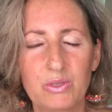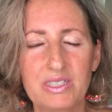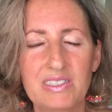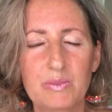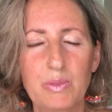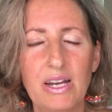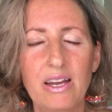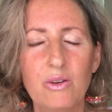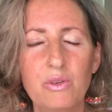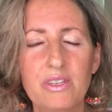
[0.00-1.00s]

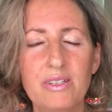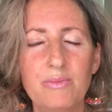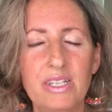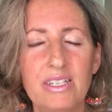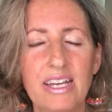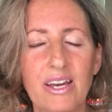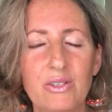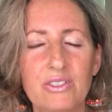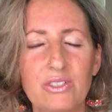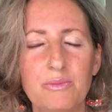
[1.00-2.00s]
inspire within me now
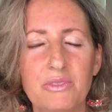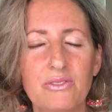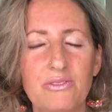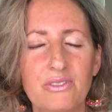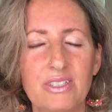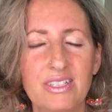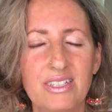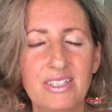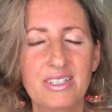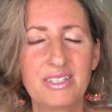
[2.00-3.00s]
in terms of
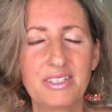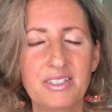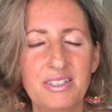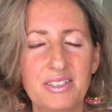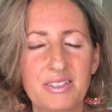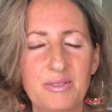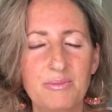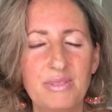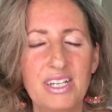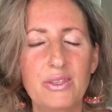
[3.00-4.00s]

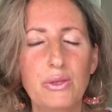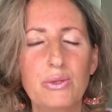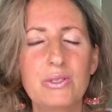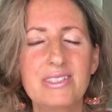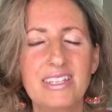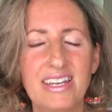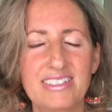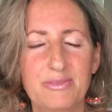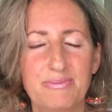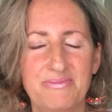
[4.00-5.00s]
my
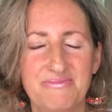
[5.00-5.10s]
enthusiasm?